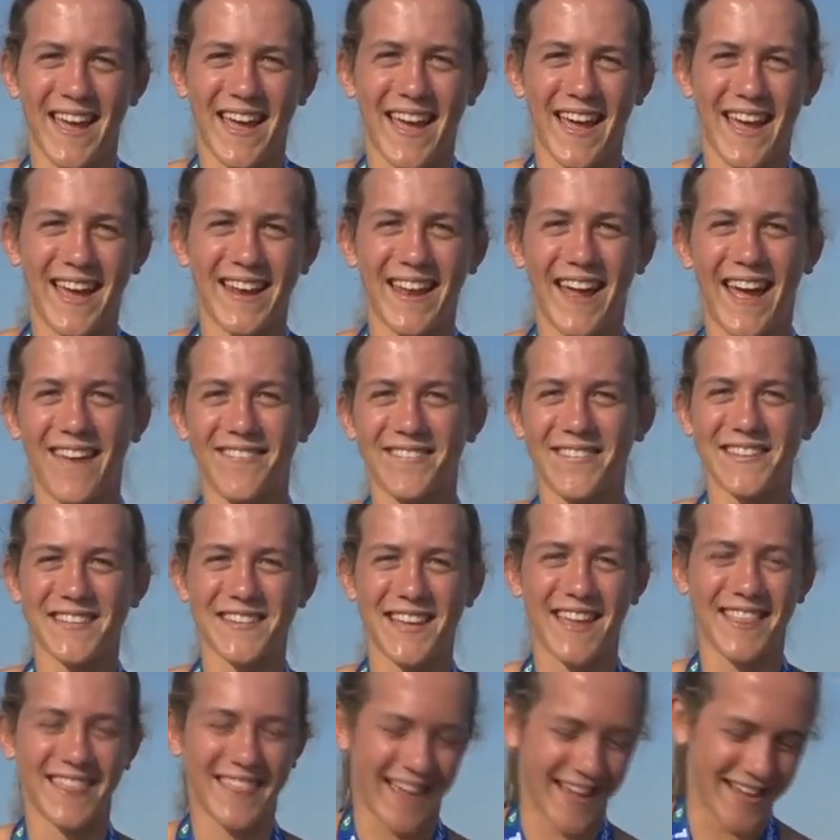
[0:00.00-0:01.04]
And I have to
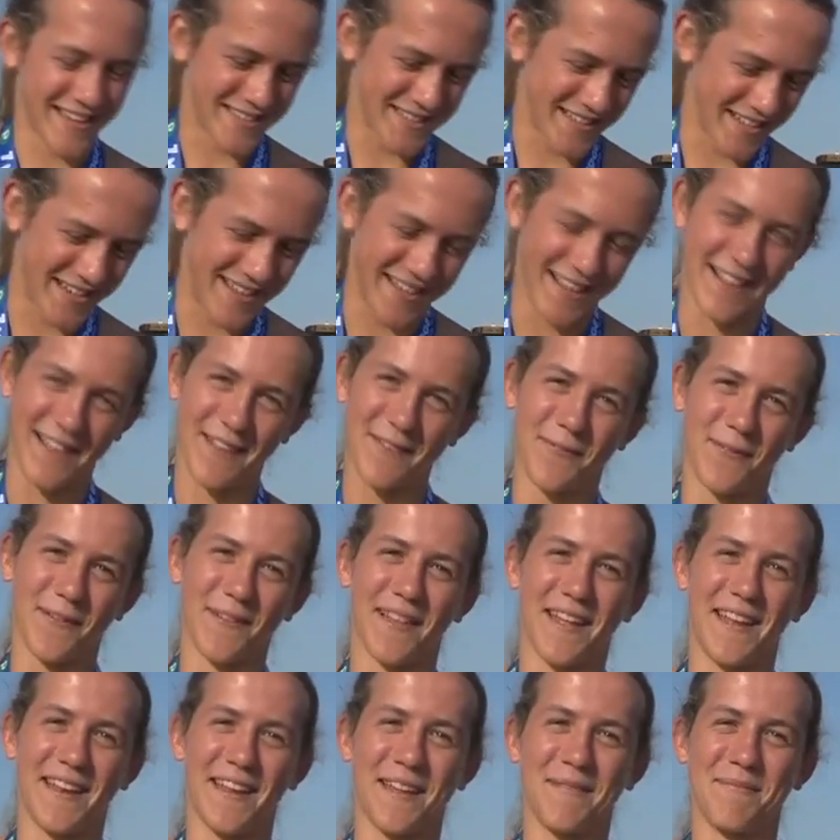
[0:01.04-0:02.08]
say thanks to Dylan for
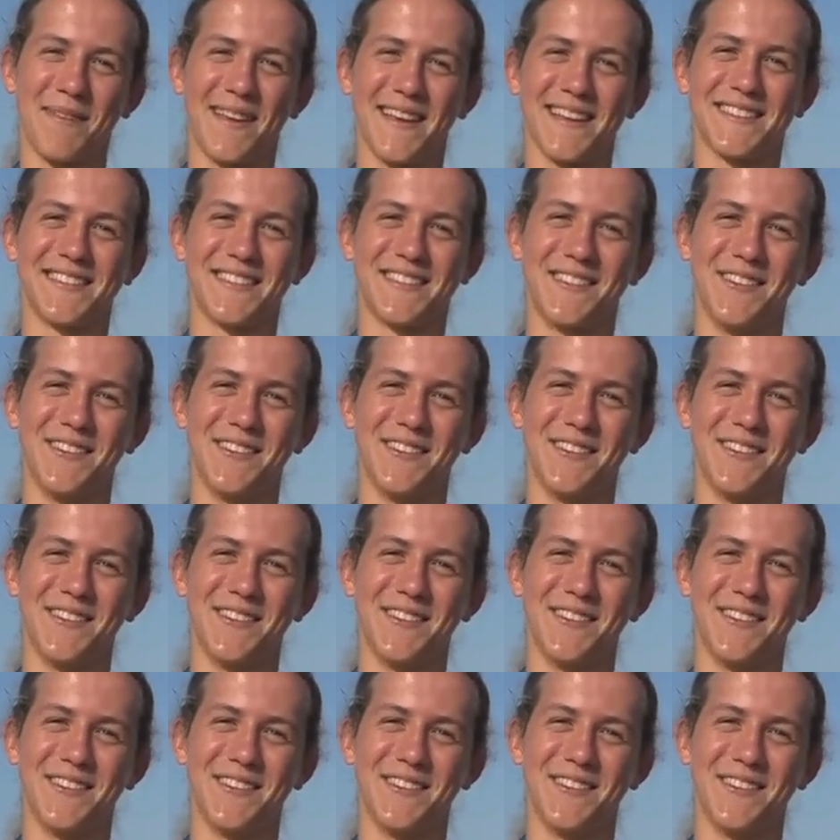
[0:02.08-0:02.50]
lending me his